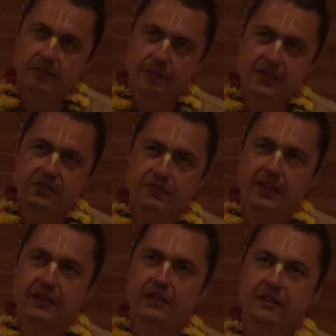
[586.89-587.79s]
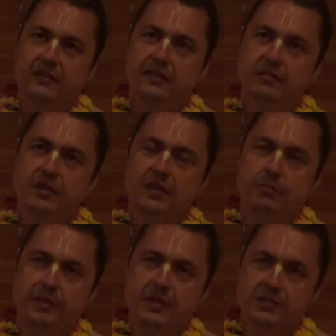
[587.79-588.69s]
pacified, become
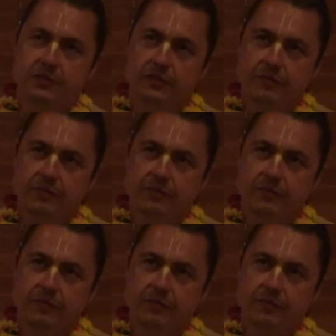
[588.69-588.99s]
peaceful.